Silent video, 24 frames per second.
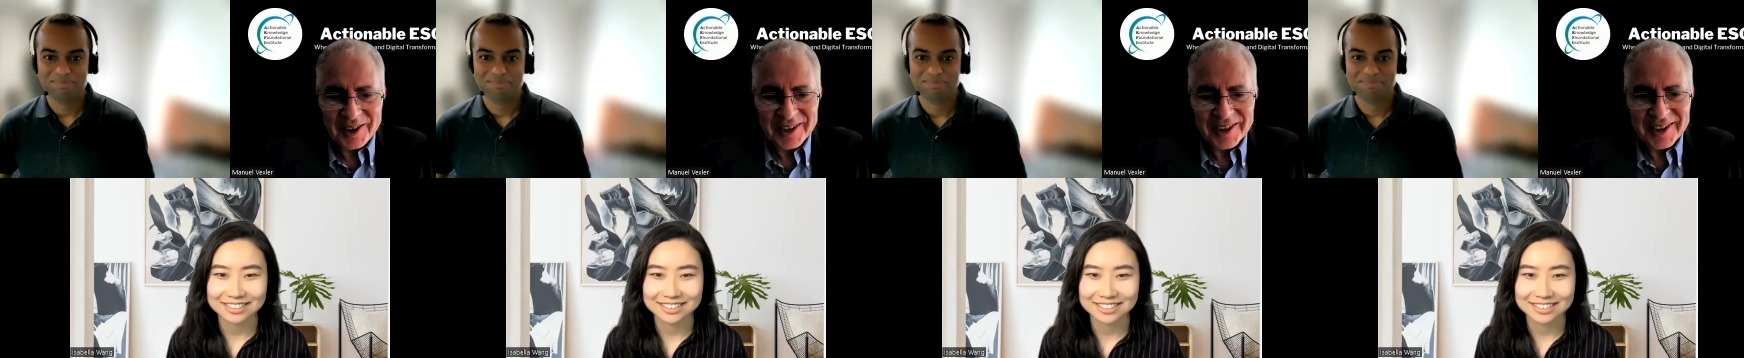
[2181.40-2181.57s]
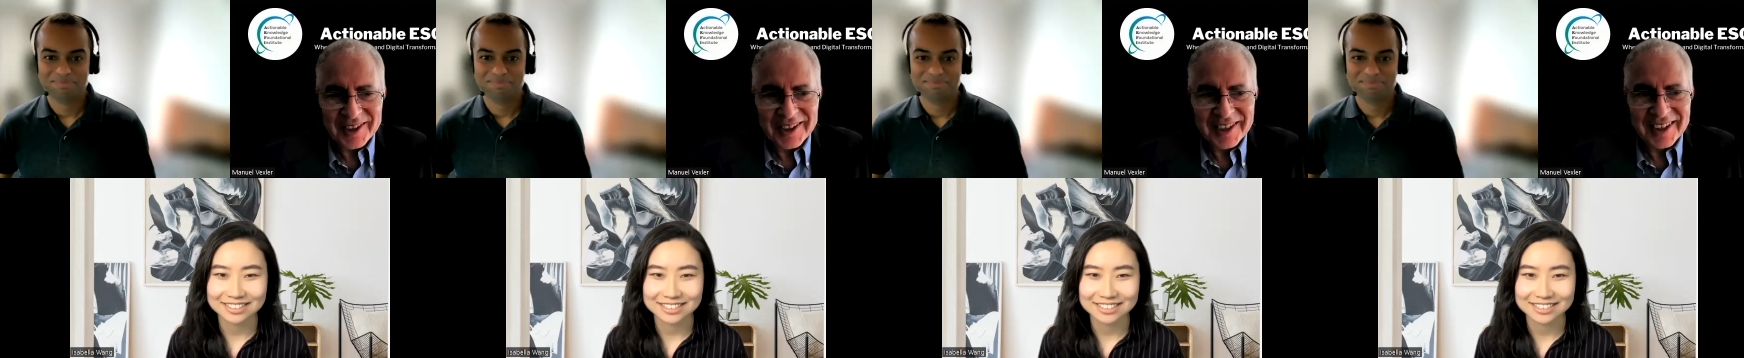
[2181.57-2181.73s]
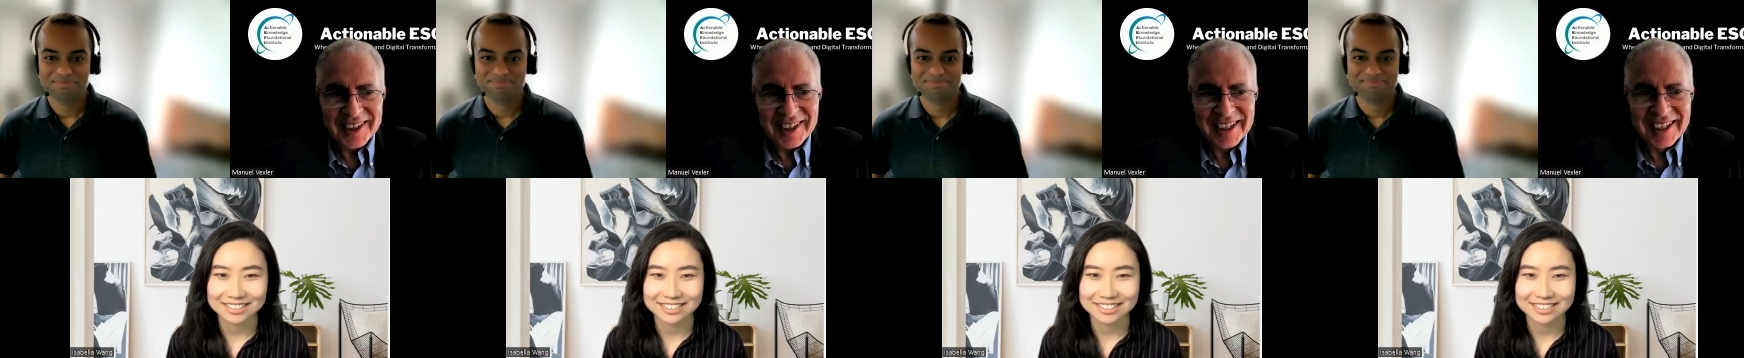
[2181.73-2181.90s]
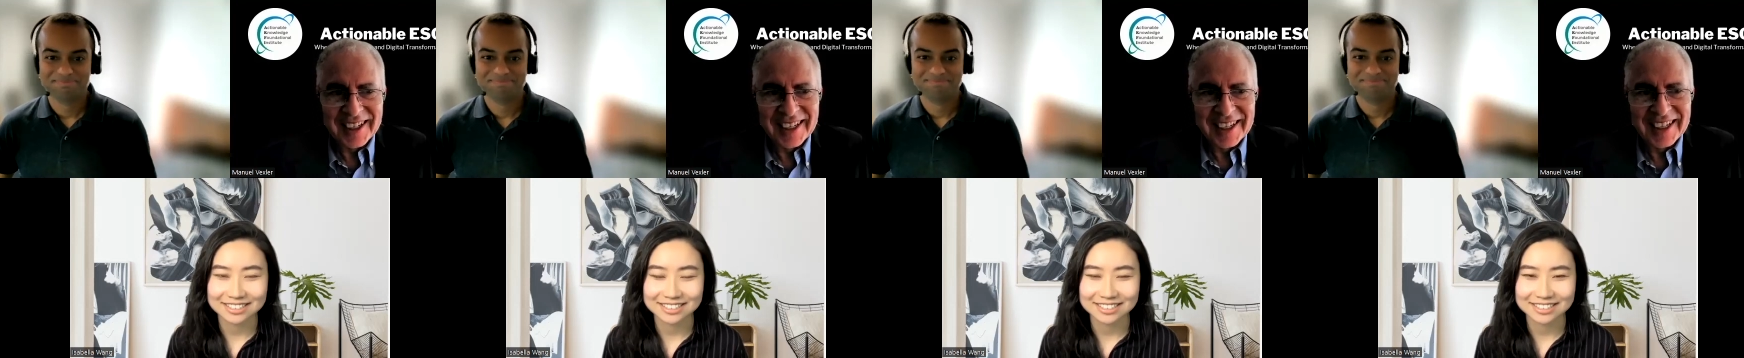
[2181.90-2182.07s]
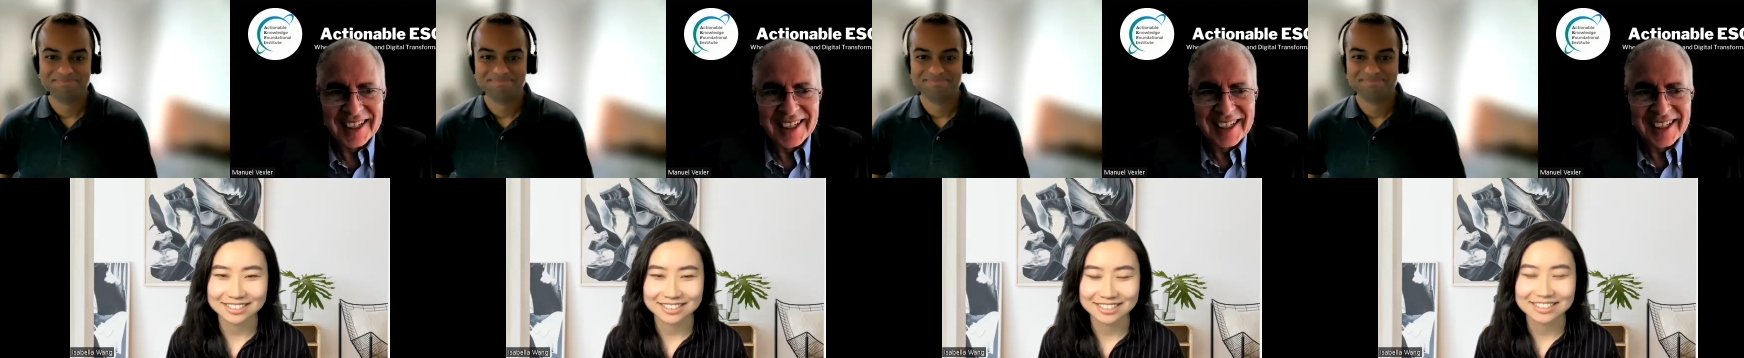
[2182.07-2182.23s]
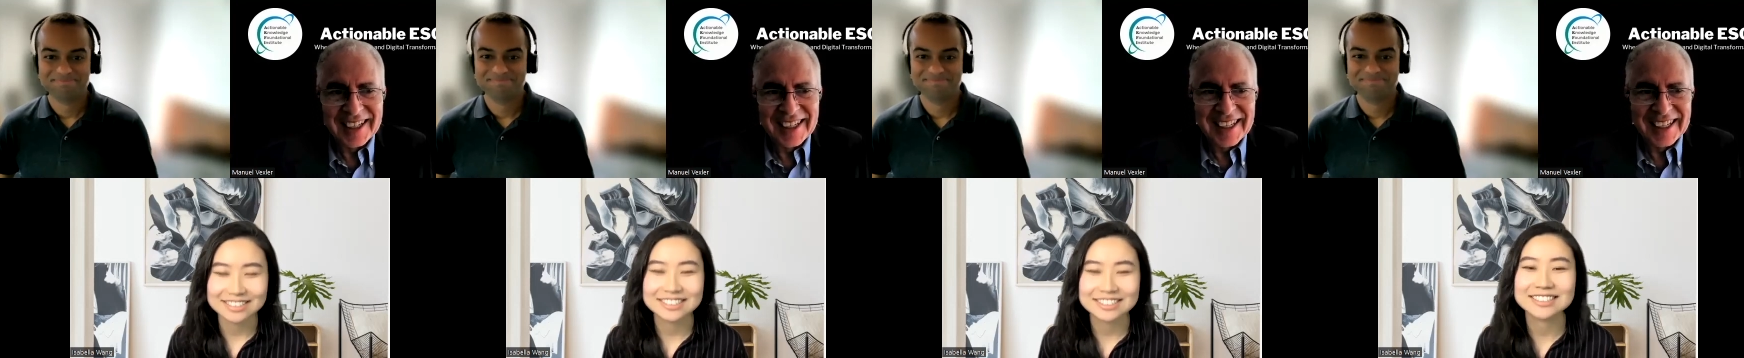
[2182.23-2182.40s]

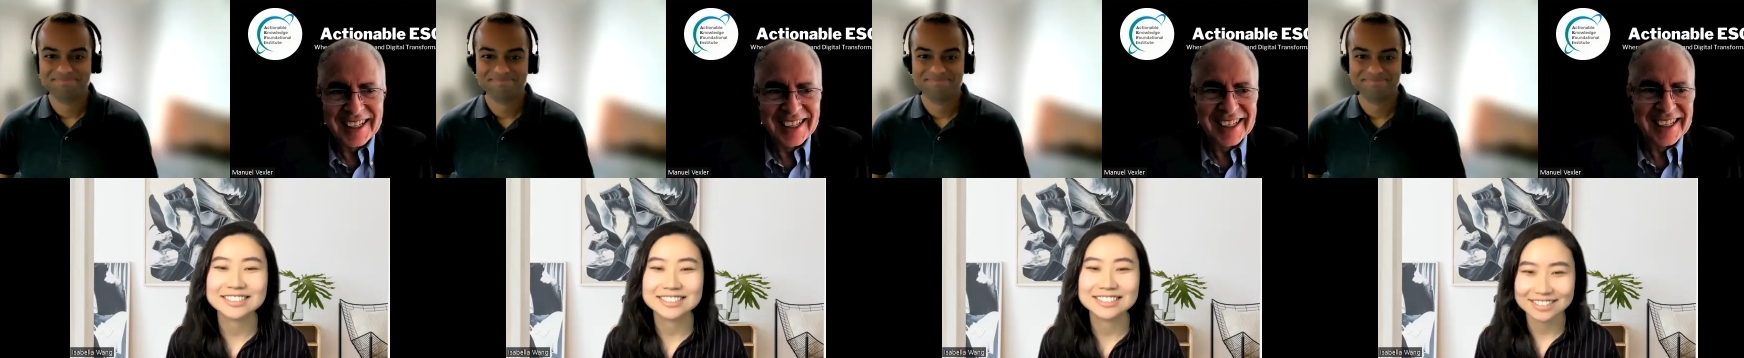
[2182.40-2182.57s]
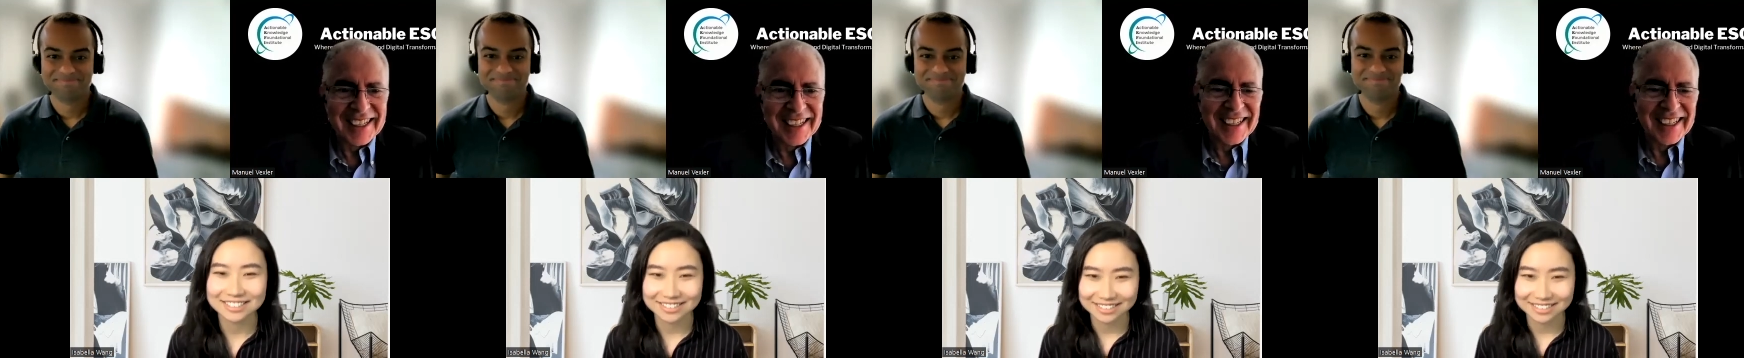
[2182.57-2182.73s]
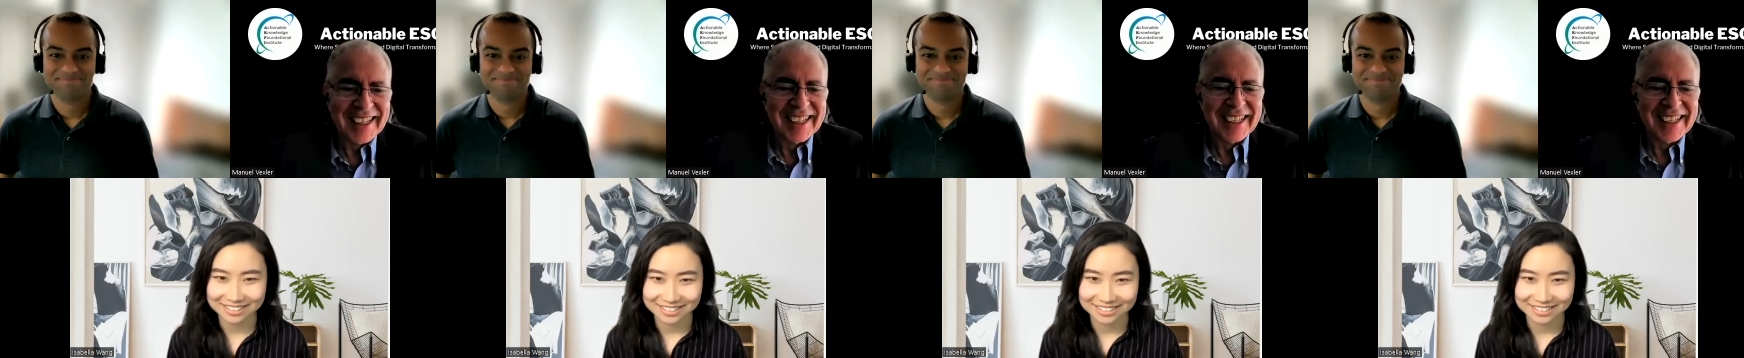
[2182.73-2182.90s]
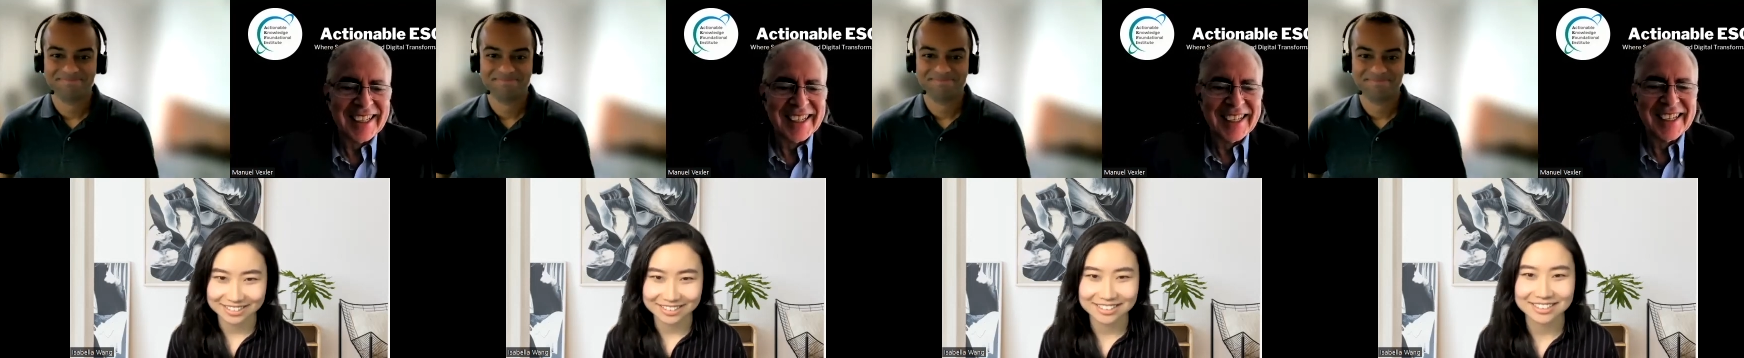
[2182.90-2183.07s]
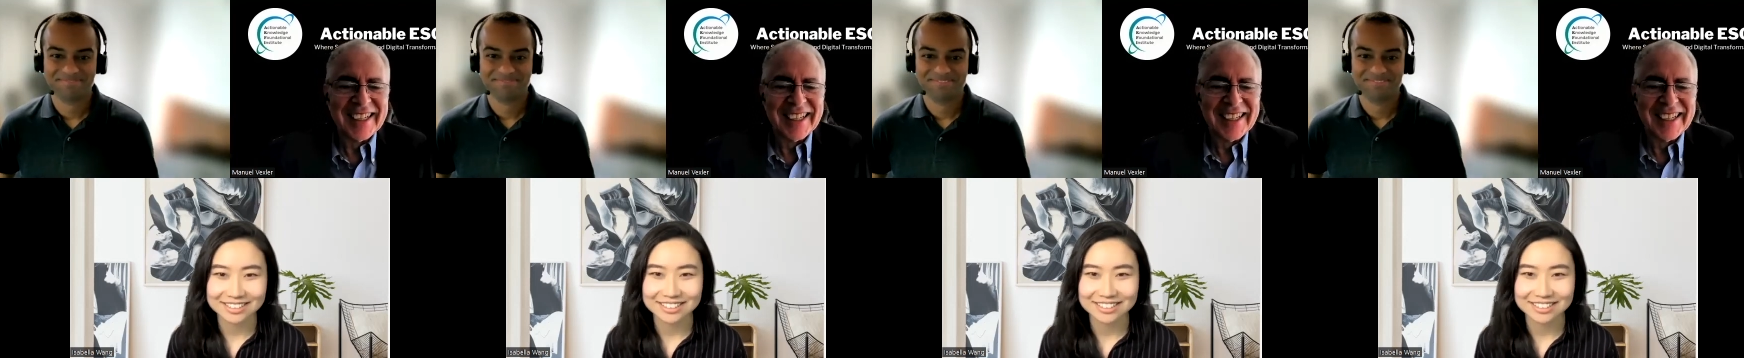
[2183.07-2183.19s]
Nothing is said.